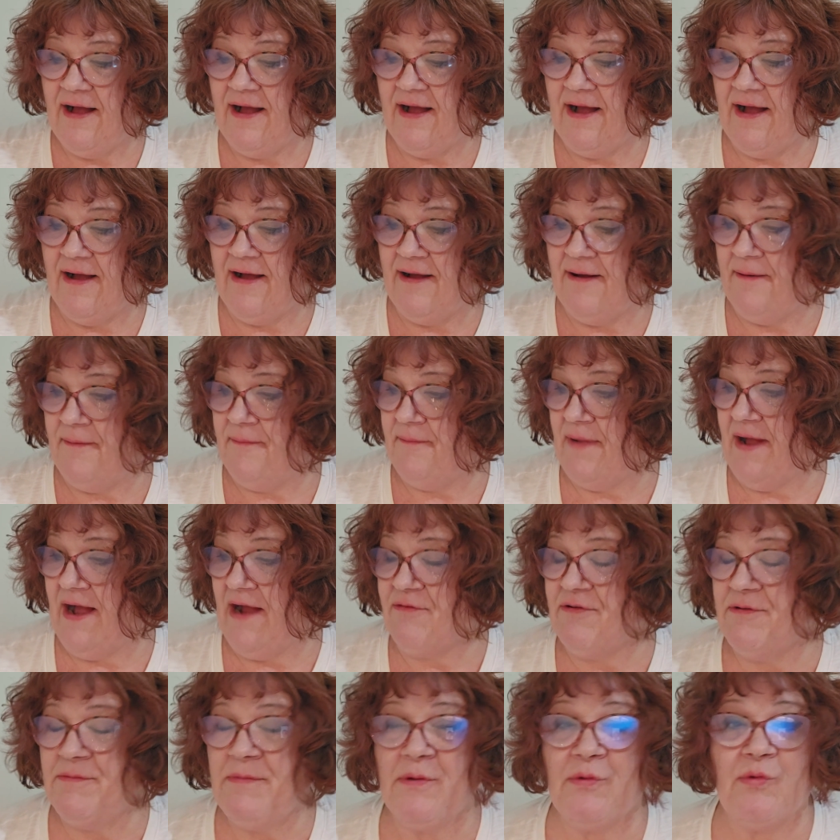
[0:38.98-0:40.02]
I
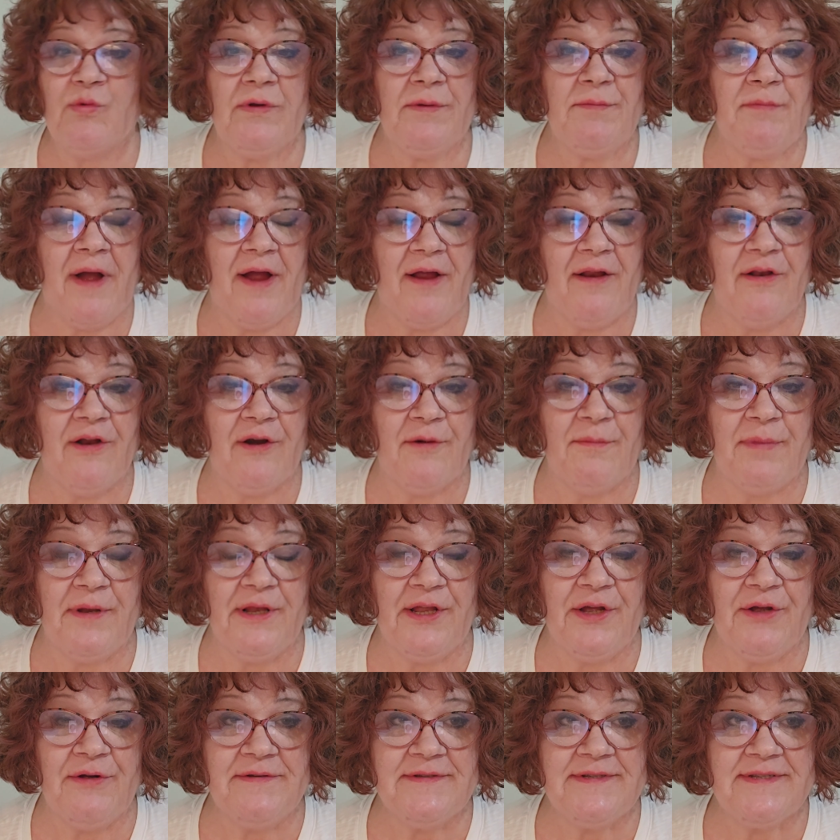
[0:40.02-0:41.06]
remember when Mylar
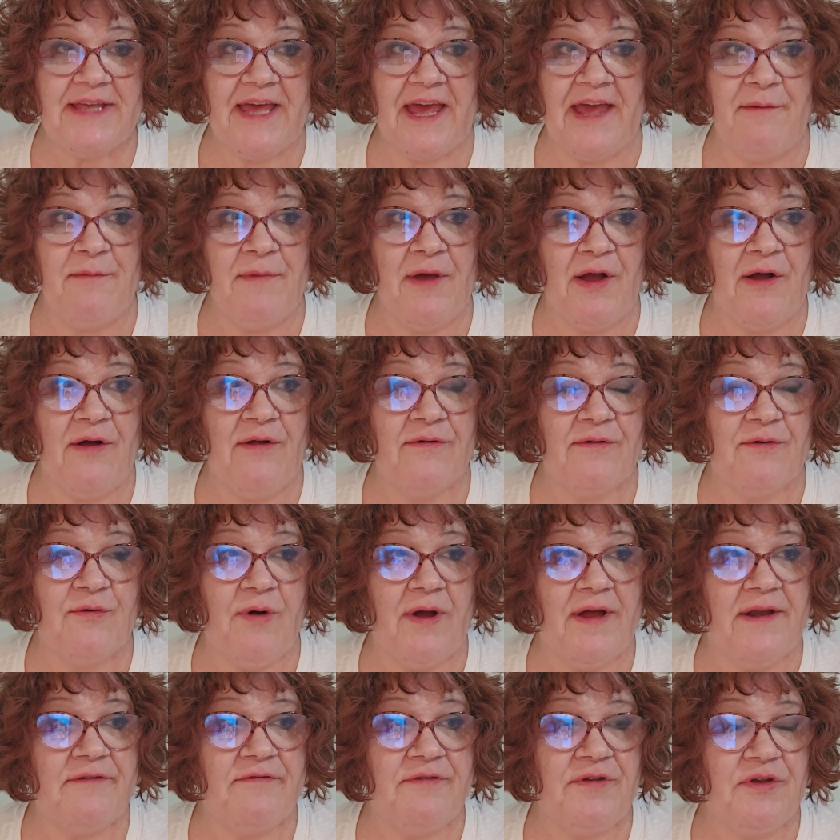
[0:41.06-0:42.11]
balloons came out
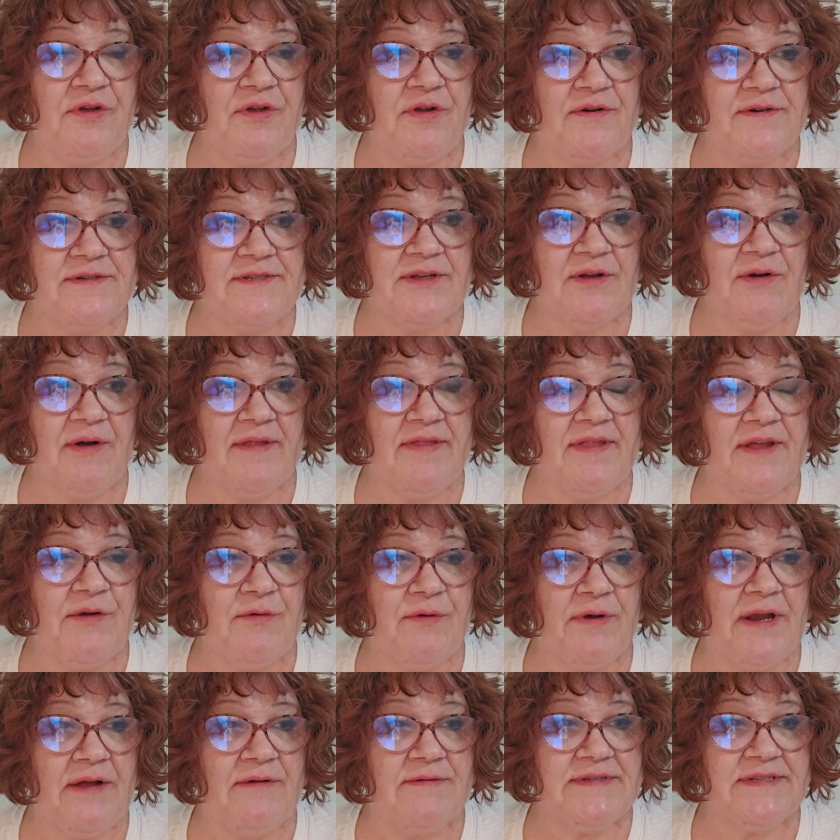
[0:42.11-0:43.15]
quite a few years ago, I think
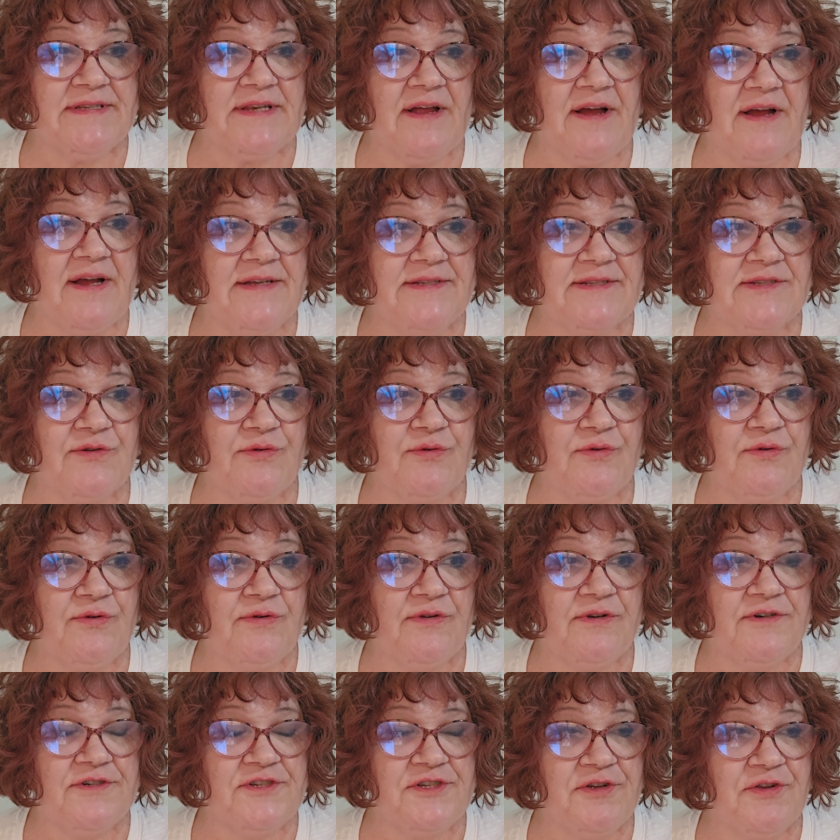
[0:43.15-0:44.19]
when I was in high
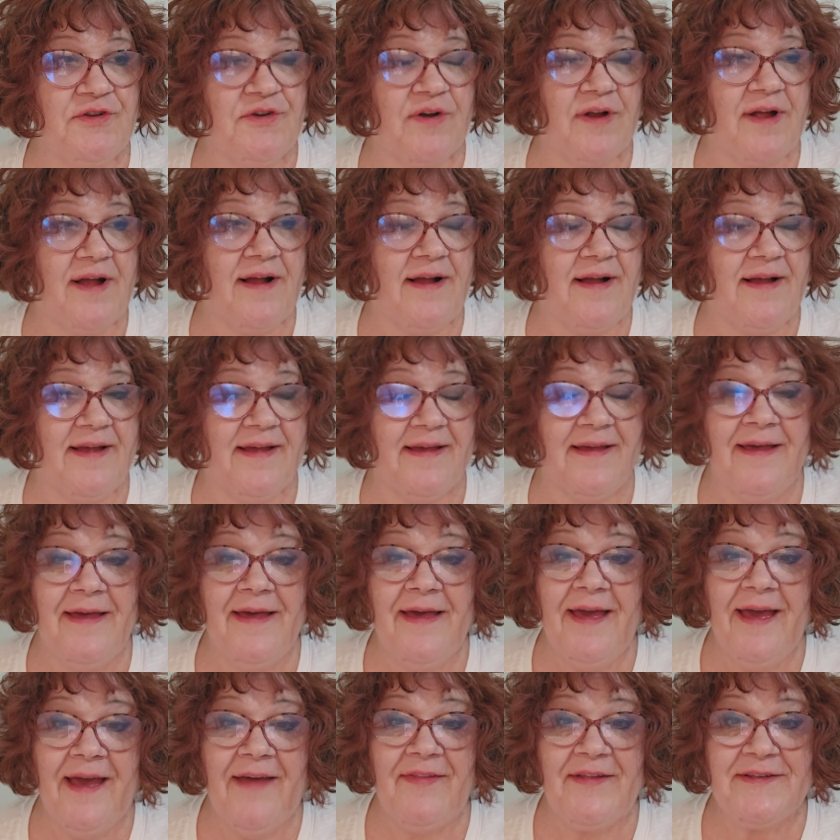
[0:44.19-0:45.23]
school or junior high,
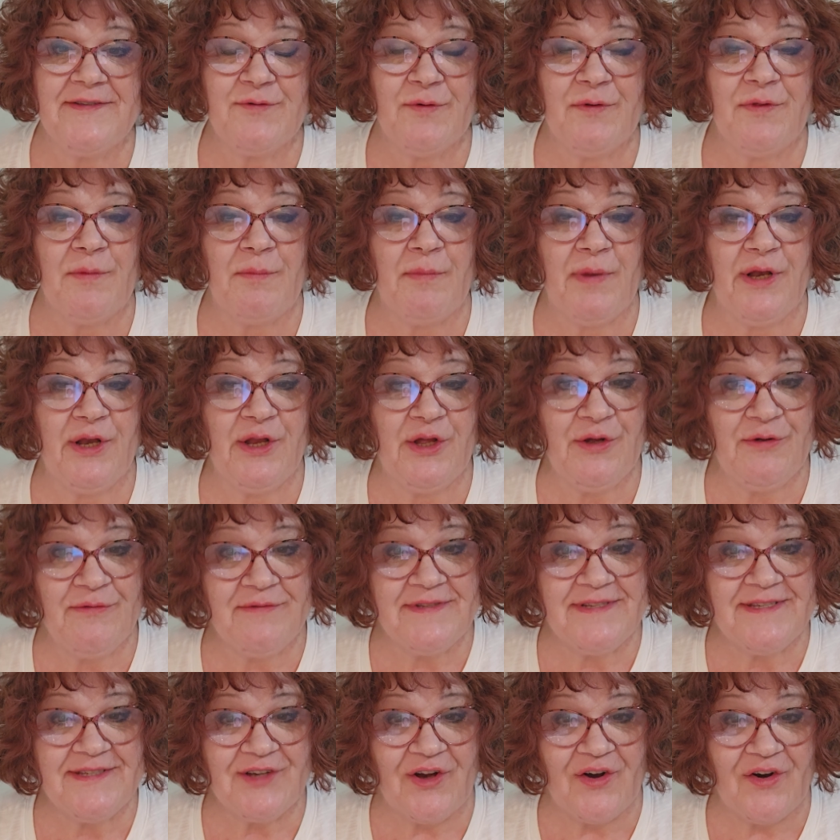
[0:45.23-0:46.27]
and that's when the
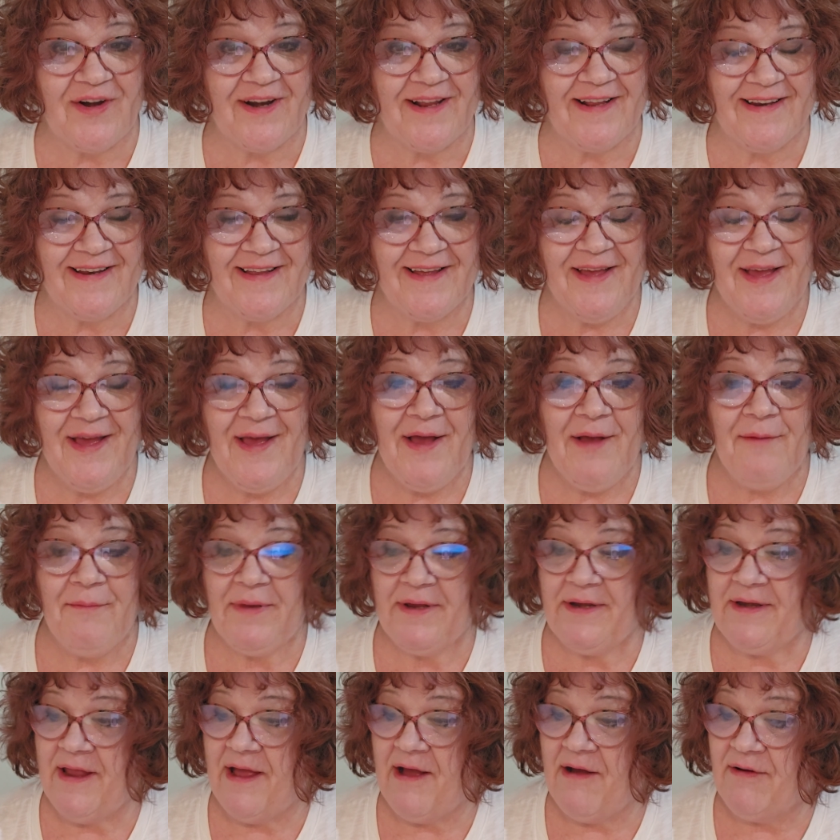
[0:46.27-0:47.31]
balloons started.
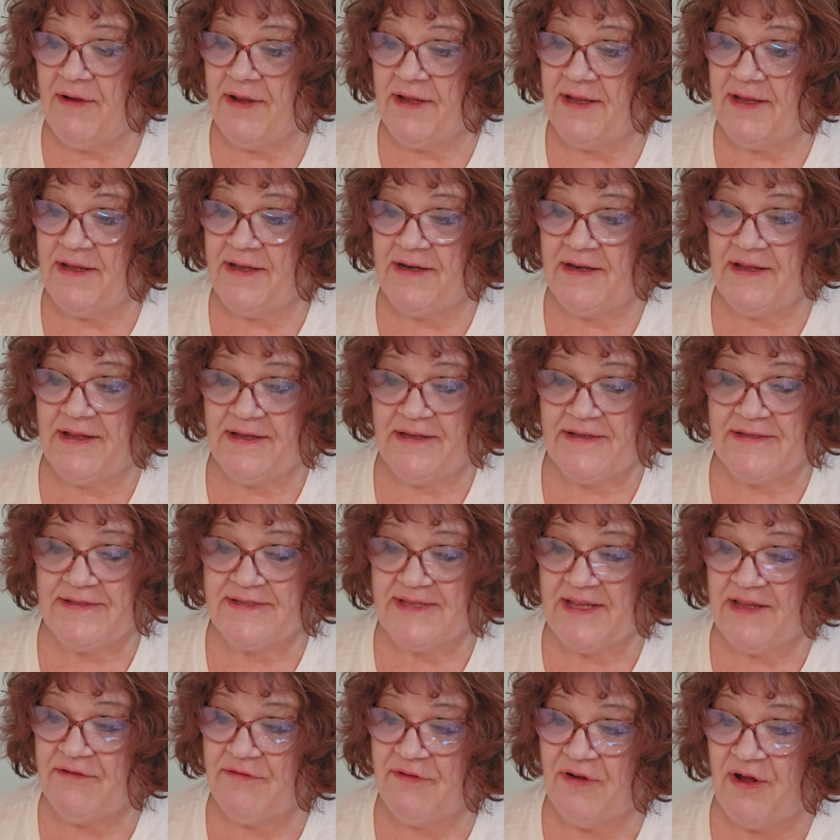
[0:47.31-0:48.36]
But now it
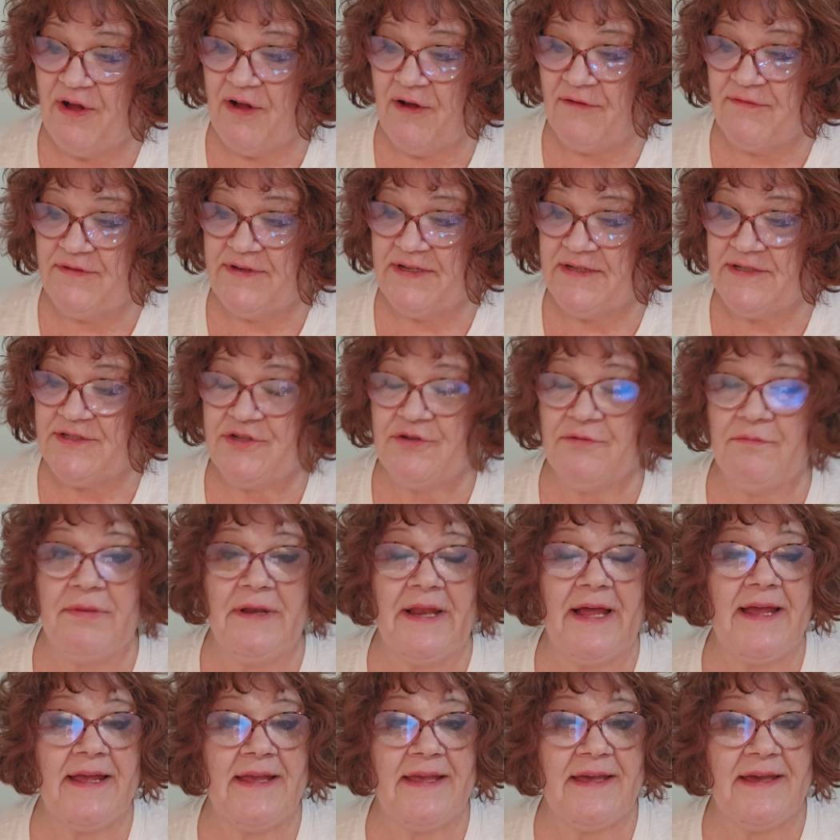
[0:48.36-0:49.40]
has evolved into
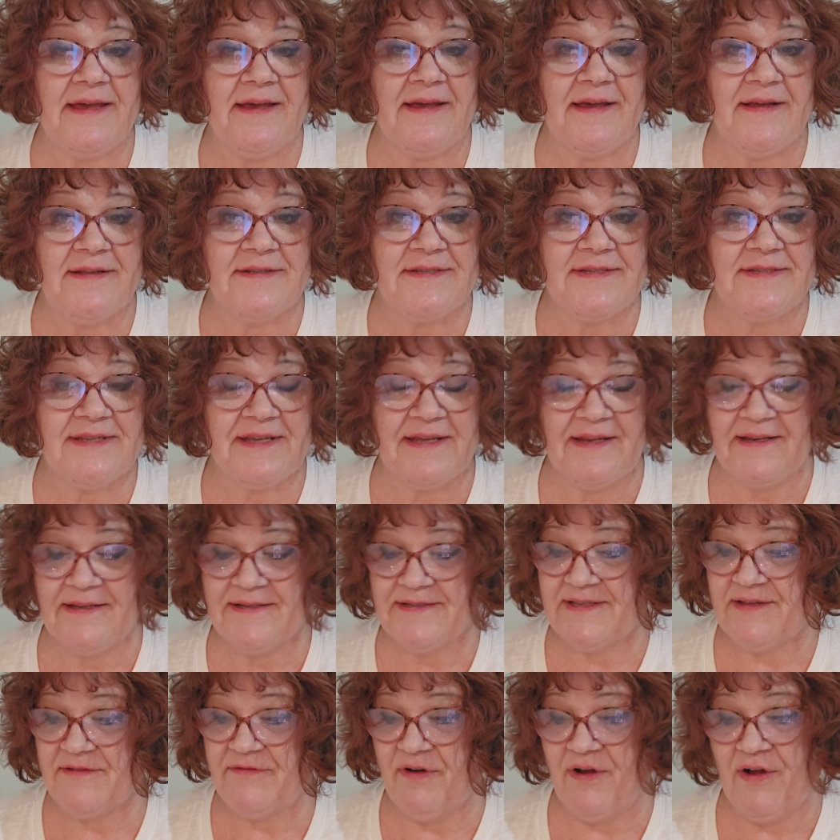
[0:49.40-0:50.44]
blankets, it
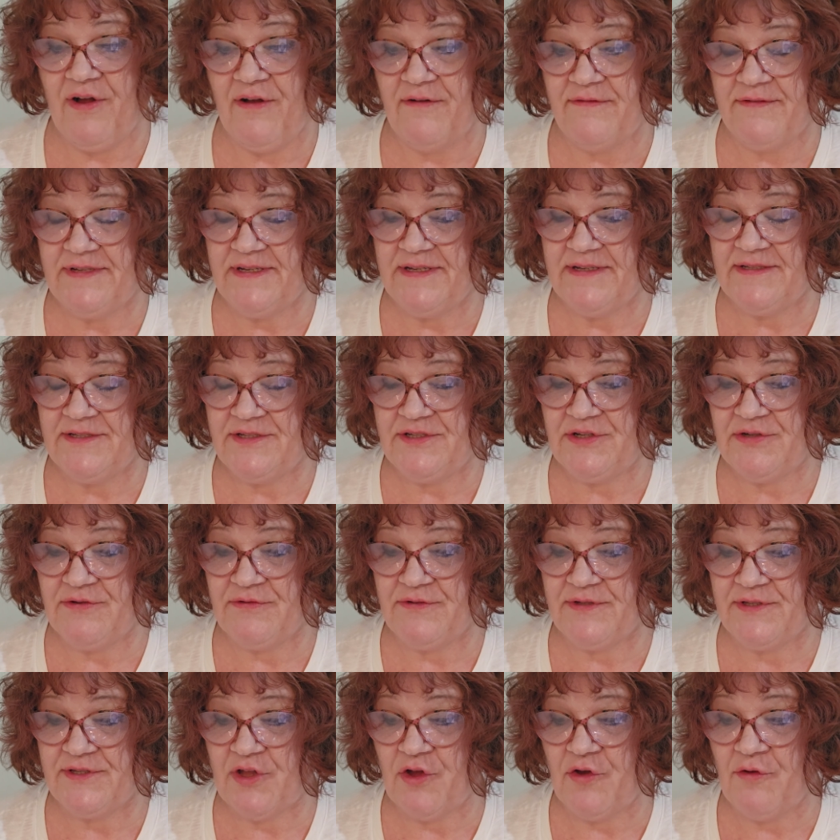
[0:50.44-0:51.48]
has evolved into
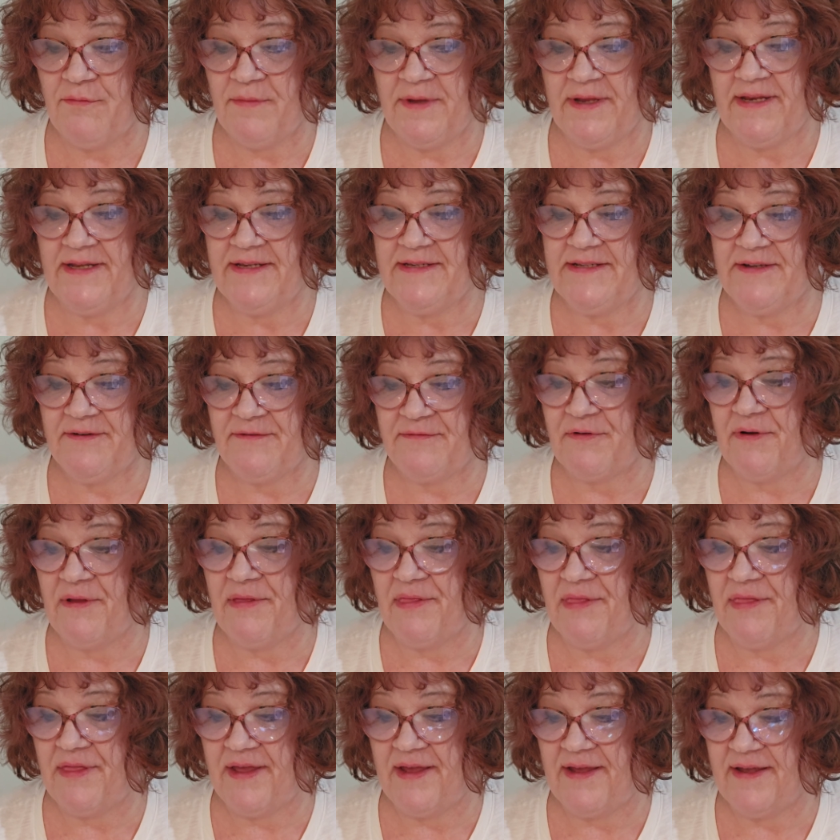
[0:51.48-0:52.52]
so many
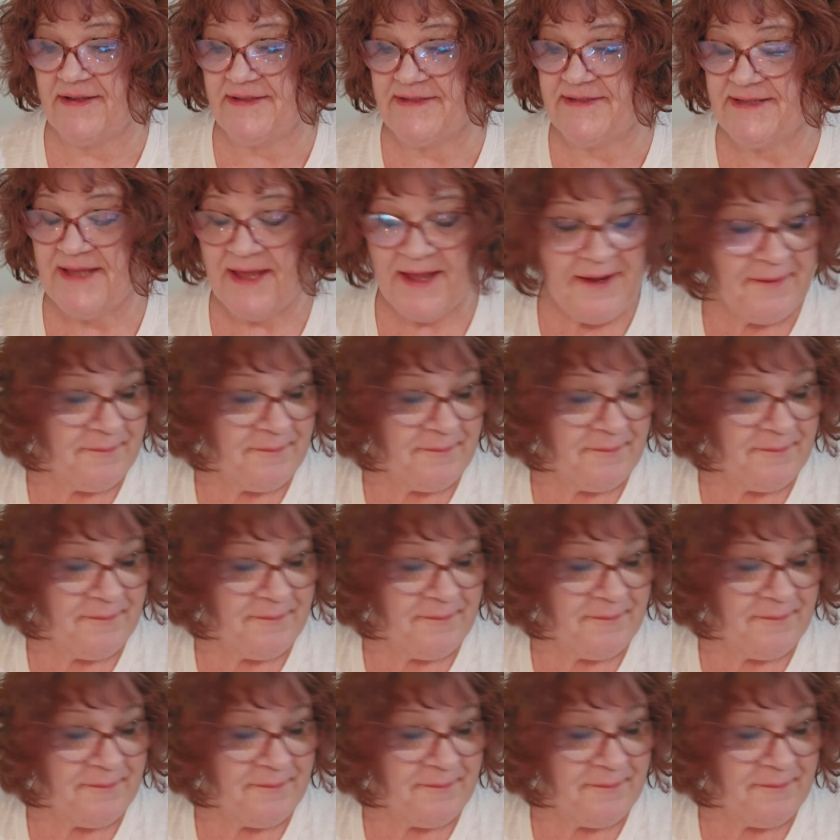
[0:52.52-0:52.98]
different things.